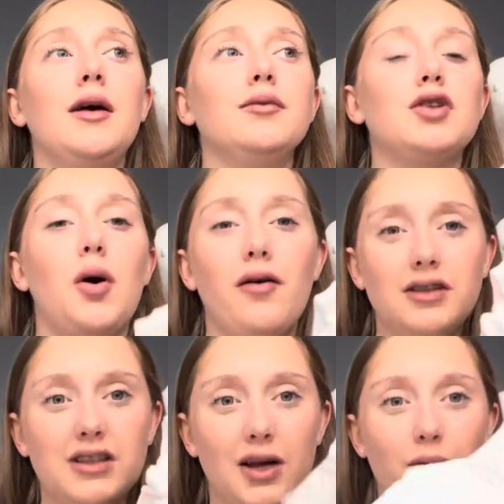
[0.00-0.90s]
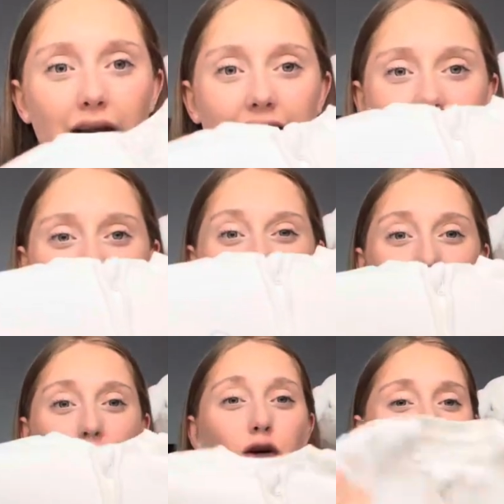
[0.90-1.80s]
So obviously when it's a
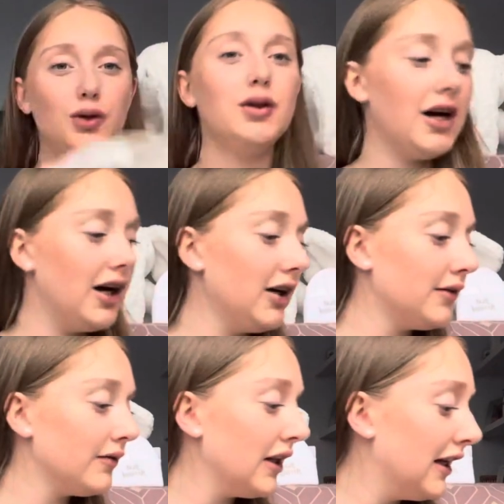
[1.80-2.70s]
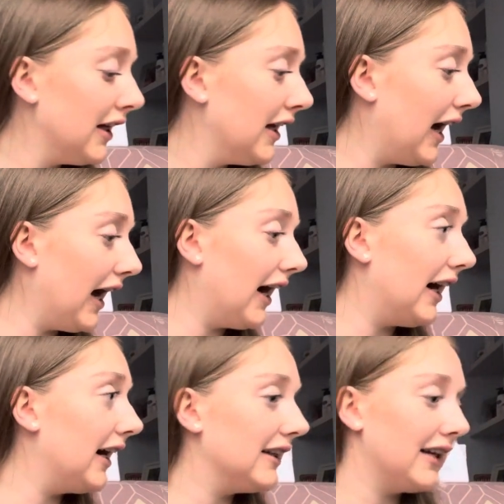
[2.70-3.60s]
bit cooler.
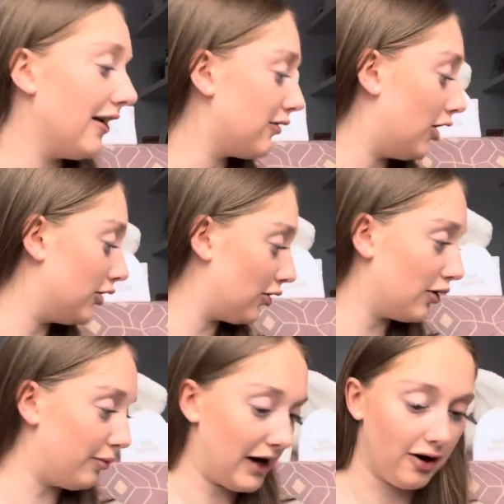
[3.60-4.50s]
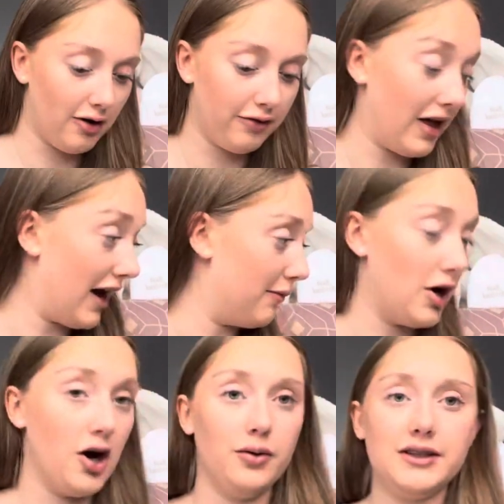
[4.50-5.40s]
And I've got another bag off them.
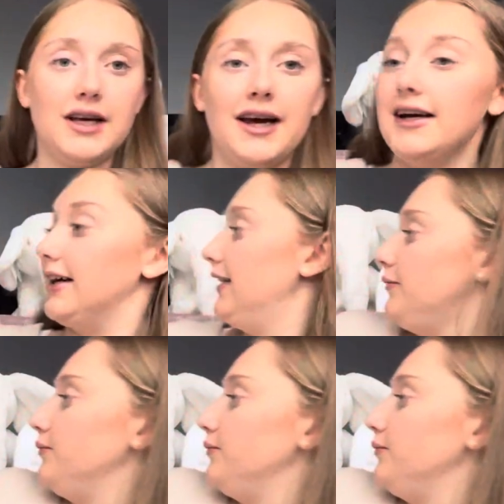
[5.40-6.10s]
Oh, it's here.